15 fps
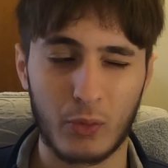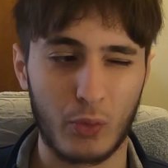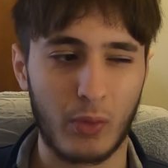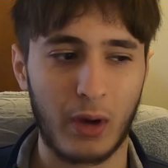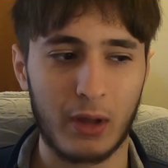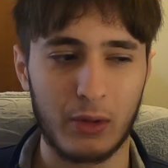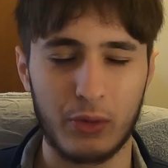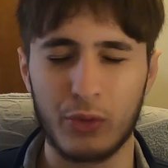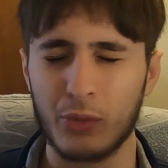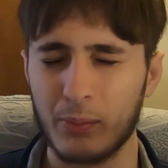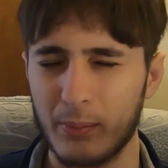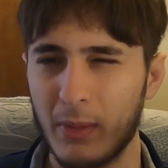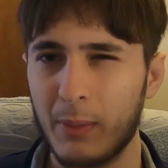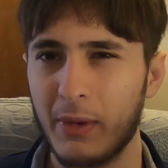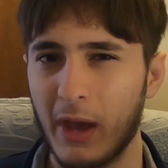while you
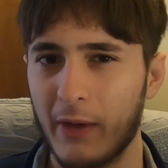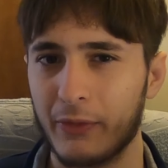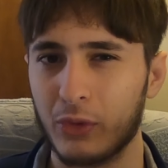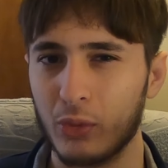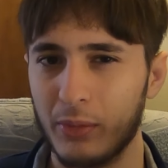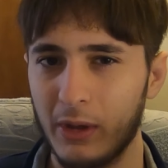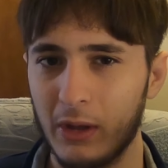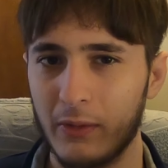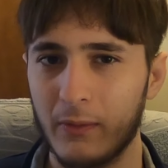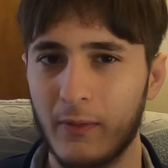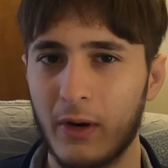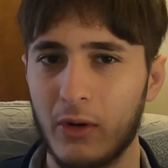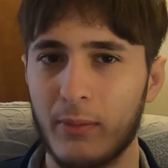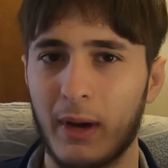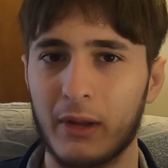maybe have to be
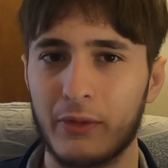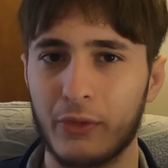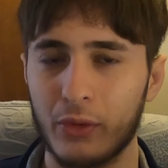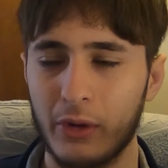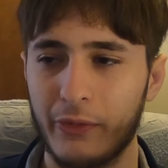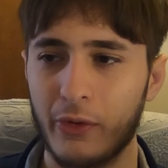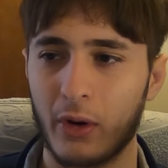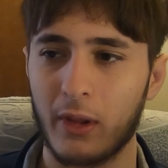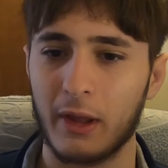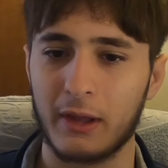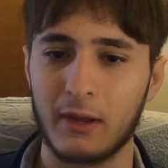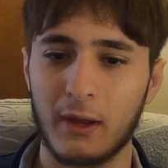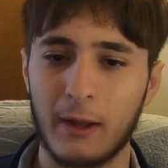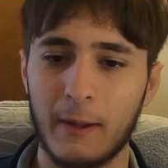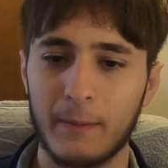very mindful if you're
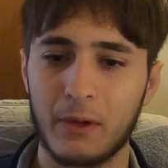like